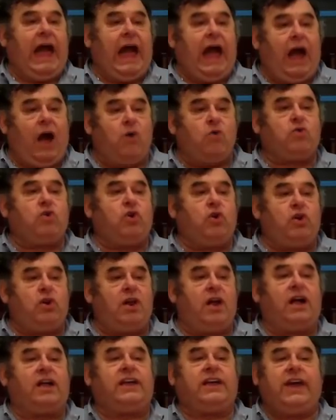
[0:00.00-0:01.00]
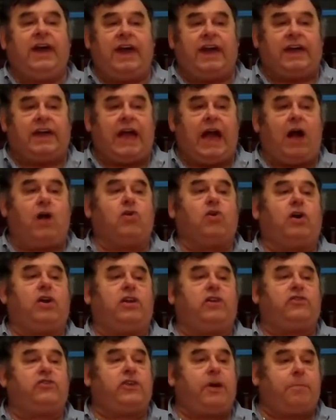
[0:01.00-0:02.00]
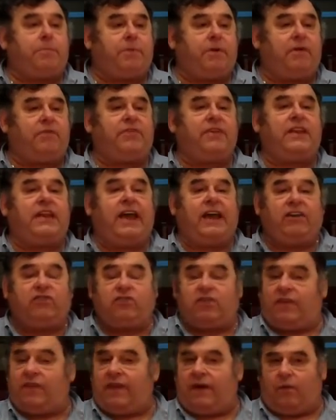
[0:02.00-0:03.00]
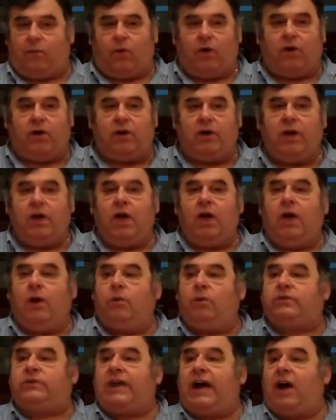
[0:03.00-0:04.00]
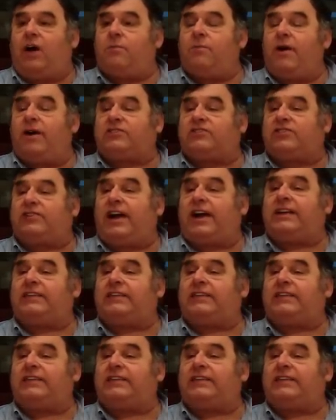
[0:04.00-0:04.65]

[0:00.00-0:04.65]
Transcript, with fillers: How good a king, how good a shepherd of the nation they were, was how much